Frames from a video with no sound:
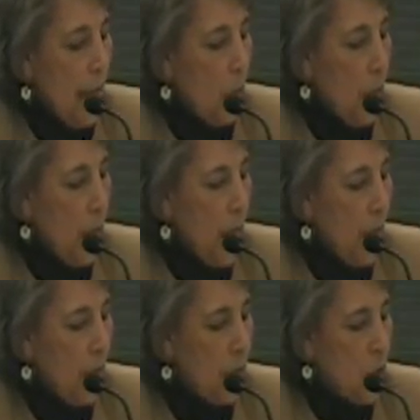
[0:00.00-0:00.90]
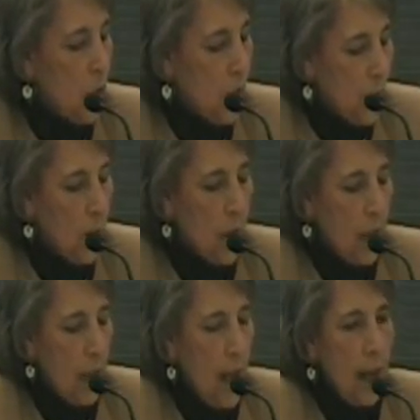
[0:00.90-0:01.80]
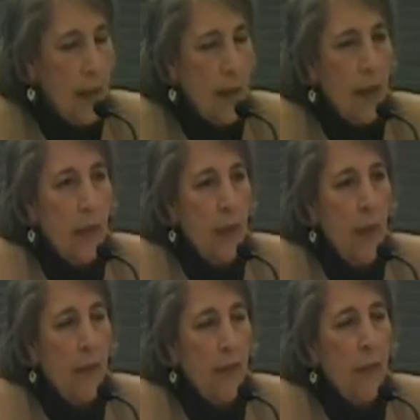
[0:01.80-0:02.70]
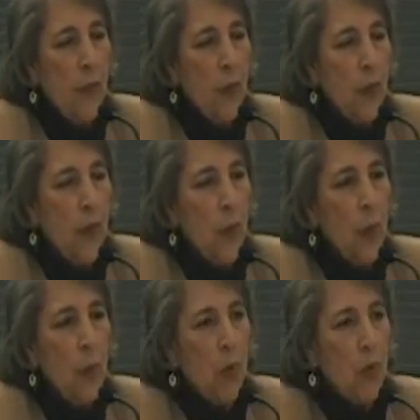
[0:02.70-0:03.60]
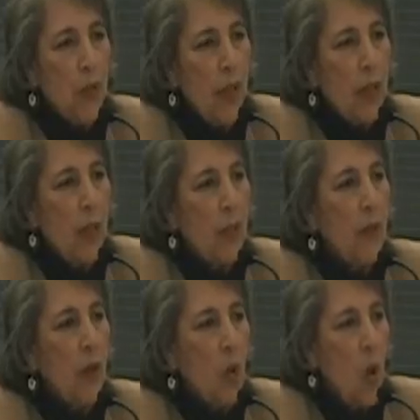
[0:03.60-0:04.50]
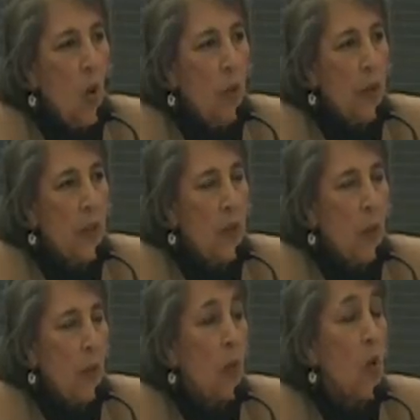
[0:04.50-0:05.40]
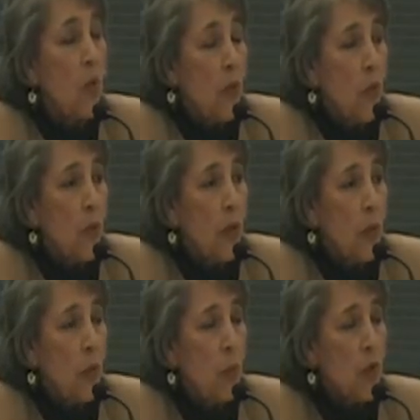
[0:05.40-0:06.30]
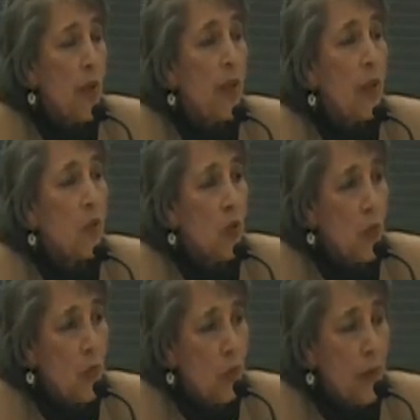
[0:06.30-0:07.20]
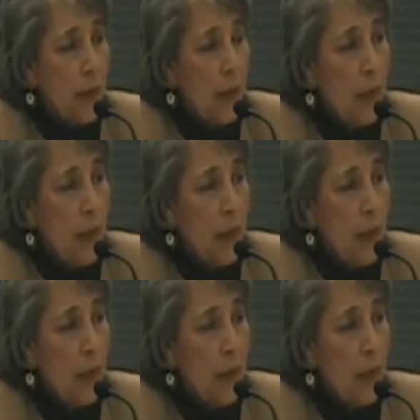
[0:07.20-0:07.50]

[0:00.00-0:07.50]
We have certainly not done enough. 33% of our homeless people, over 33%, are children.